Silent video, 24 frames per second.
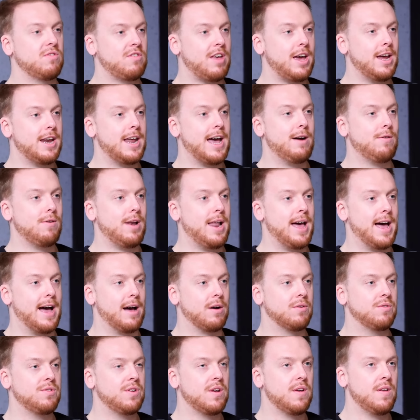saying it out
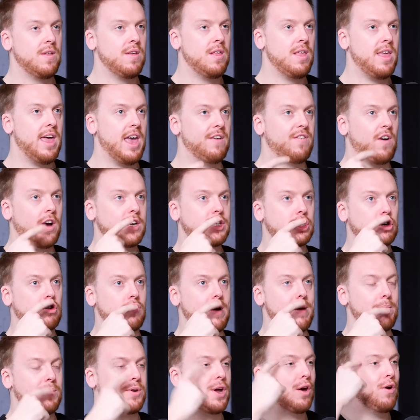loud. If I
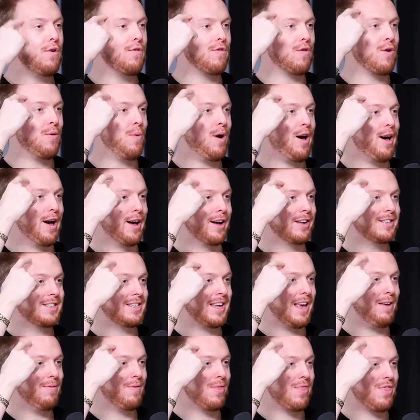tripped over a word,
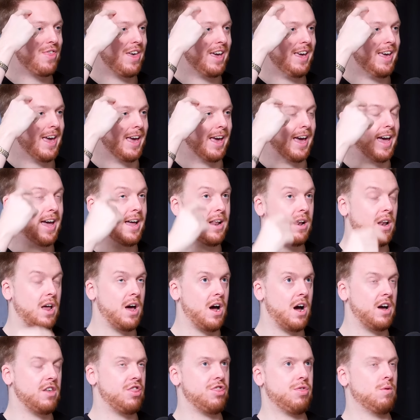even thinking it, like
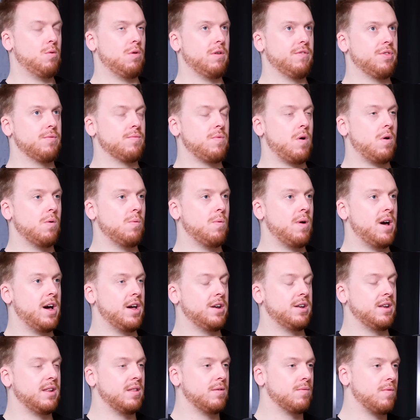I thought of the wrong word
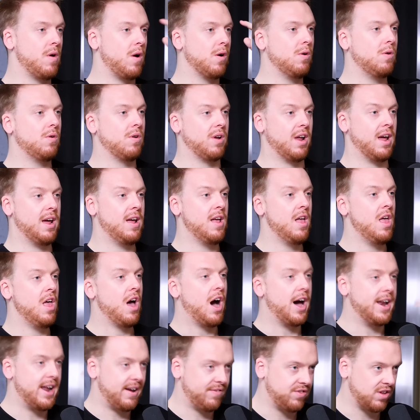in the wrong order,
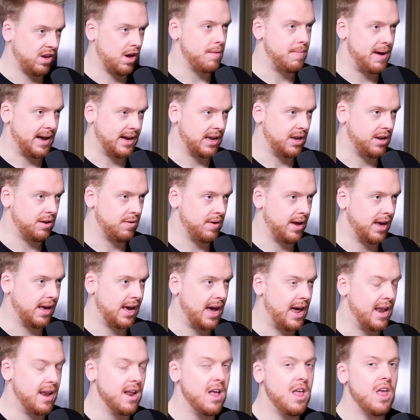I'd have to go back and do it
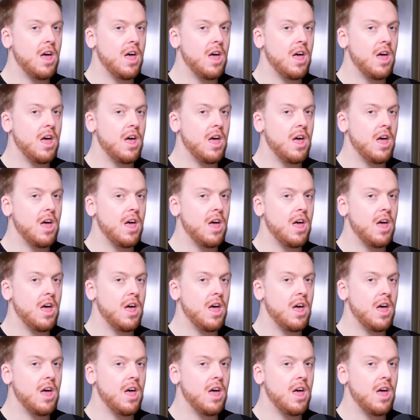again.